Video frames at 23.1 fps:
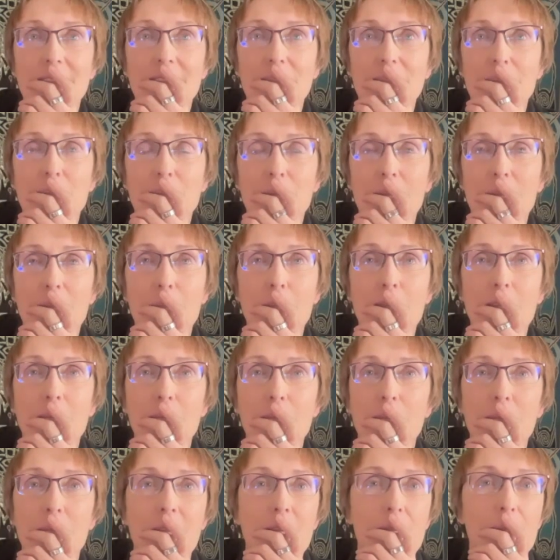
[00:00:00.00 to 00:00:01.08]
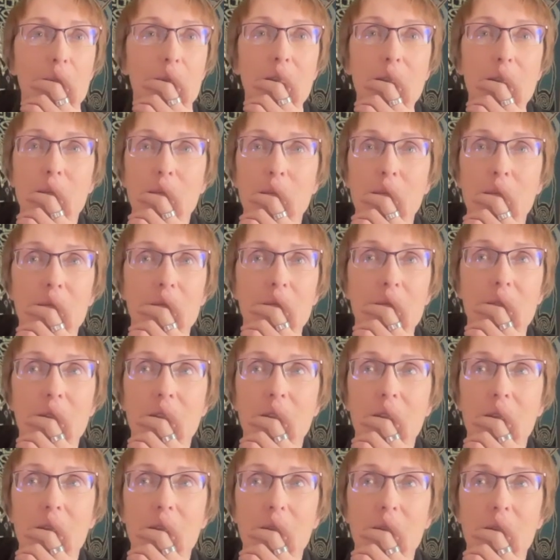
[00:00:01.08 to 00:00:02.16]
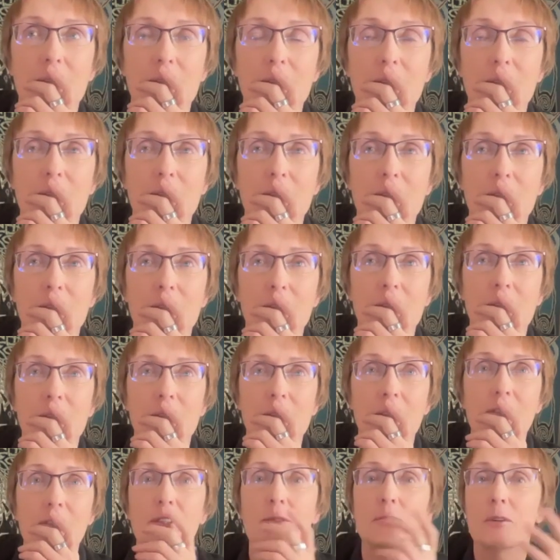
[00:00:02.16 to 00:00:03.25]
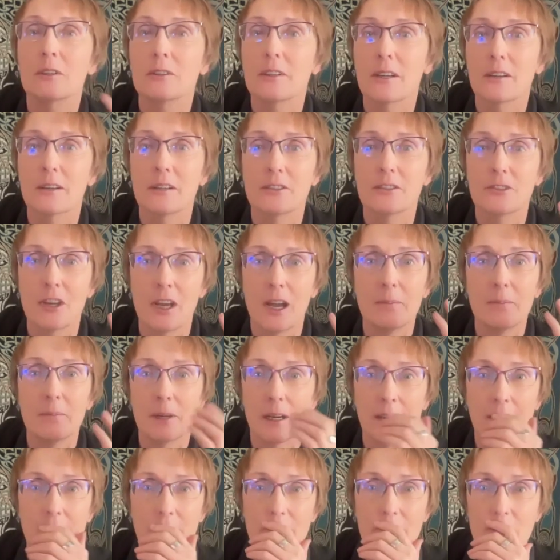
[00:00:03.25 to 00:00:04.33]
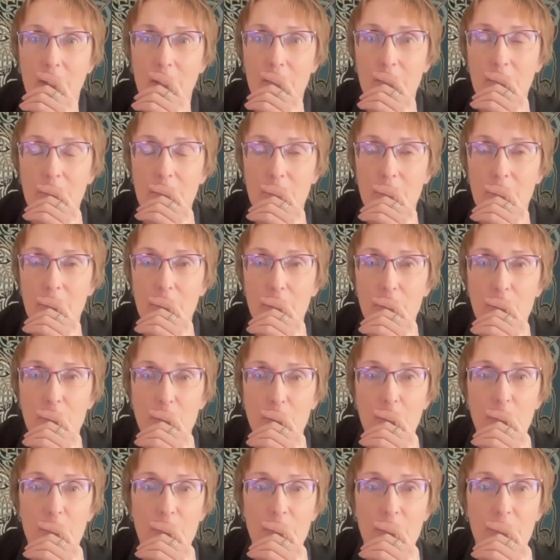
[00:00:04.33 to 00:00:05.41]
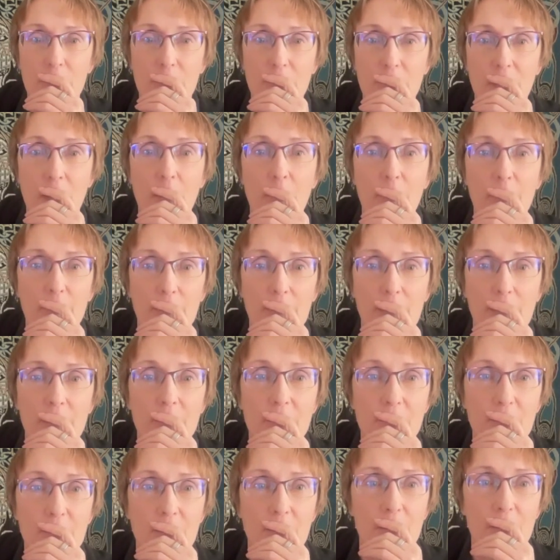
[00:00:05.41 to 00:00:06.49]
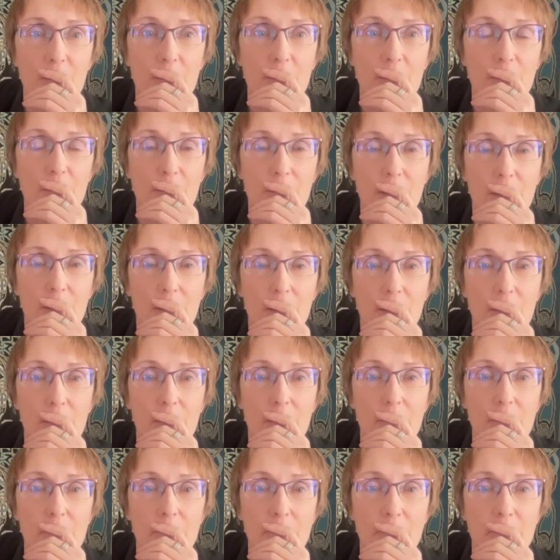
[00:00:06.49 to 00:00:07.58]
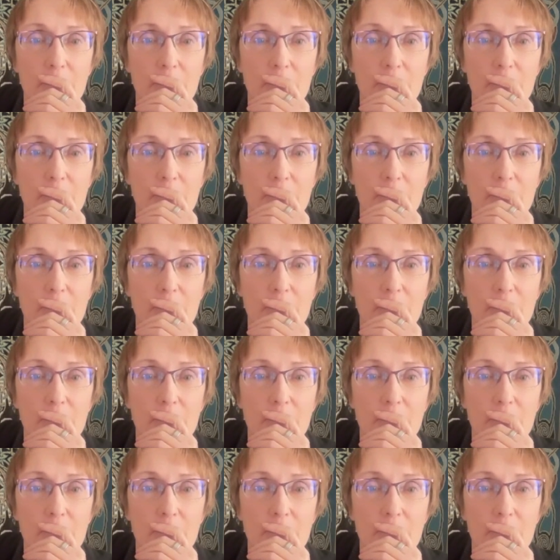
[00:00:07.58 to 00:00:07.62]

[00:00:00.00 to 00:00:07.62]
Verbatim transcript: maybe, maybe, you know, the, the, this is what Larry Chapp kind of said was that the church itself needs to um,